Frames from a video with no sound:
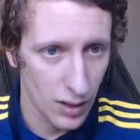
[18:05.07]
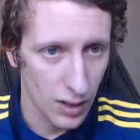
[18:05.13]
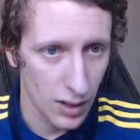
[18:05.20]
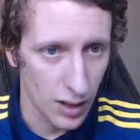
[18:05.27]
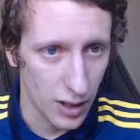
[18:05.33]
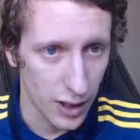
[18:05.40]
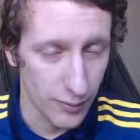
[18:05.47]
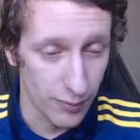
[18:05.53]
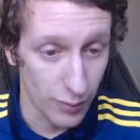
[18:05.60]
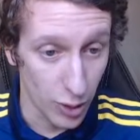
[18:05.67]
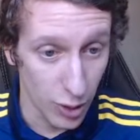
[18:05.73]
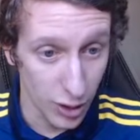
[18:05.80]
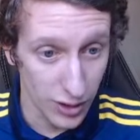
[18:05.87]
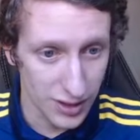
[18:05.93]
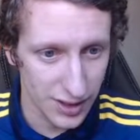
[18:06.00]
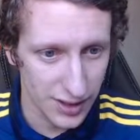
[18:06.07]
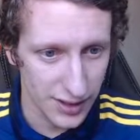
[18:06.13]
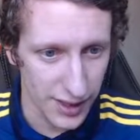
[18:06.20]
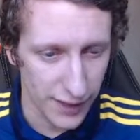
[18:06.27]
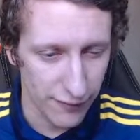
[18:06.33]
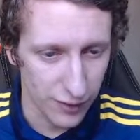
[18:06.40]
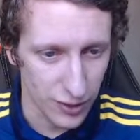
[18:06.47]
Moses
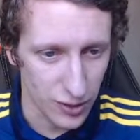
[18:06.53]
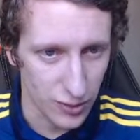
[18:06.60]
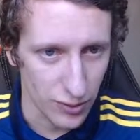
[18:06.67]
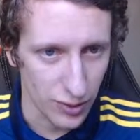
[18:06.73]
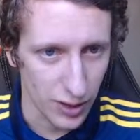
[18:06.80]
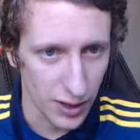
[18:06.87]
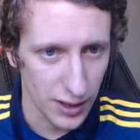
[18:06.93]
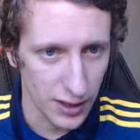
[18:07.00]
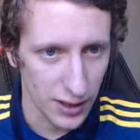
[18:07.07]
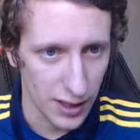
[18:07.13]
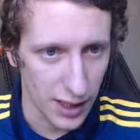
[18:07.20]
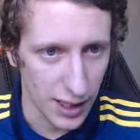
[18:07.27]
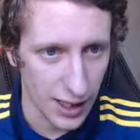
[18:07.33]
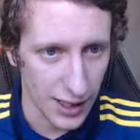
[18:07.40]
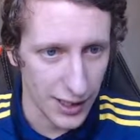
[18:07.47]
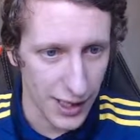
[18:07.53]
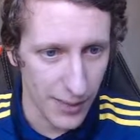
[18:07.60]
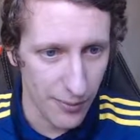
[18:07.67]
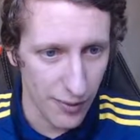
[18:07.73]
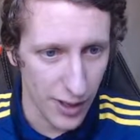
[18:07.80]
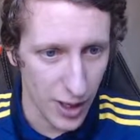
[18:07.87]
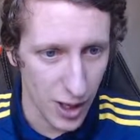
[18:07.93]
definitely struggling. And
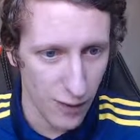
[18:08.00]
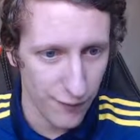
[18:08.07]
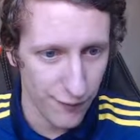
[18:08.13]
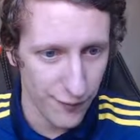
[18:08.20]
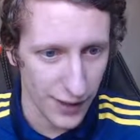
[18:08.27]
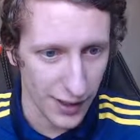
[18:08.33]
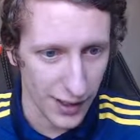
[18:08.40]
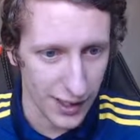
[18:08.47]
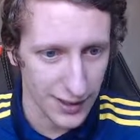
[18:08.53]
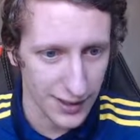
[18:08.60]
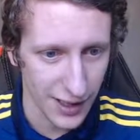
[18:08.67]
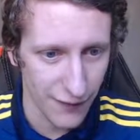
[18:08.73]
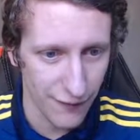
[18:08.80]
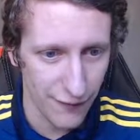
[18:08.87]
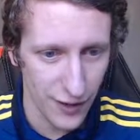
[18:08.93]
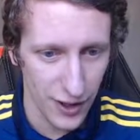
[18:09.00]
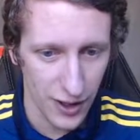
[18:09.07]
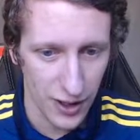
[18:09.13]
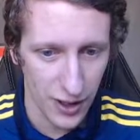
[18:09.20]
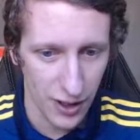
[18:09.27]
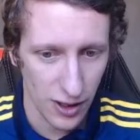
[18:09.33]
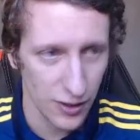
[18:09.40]
Emre off. And let's get 30
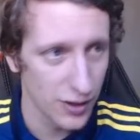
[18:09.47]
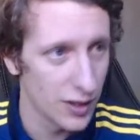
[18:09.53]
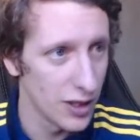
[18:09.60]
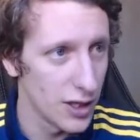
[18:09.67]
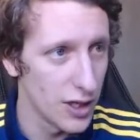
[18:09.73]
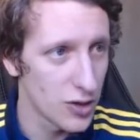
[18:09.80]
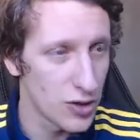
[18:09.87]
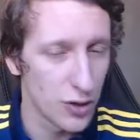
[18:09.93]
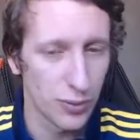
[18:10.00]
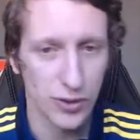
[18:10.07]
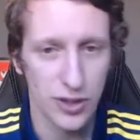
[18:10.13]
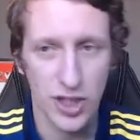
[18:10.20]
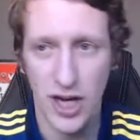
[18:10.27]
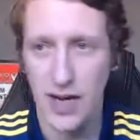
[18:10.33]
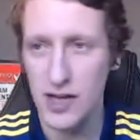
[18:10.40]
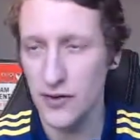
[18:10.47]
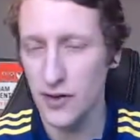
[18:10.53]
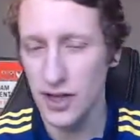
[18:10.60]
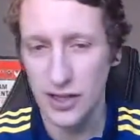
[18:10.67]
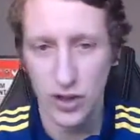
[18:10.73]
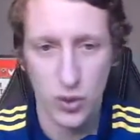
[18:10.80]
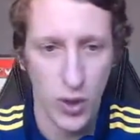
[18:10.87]
on. Triple change for the
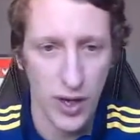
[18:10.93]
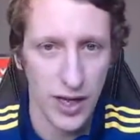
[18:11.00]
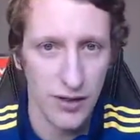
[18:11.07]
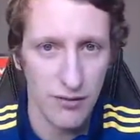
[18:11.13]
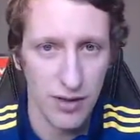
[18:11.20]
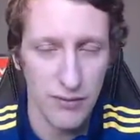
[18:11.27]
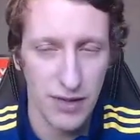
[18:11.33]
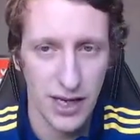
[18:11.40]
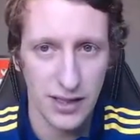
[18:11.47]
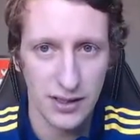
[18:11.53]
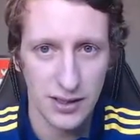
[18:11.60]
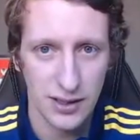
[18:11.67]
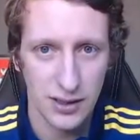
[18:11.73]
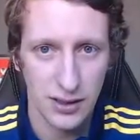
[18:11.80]
last 23 minutes.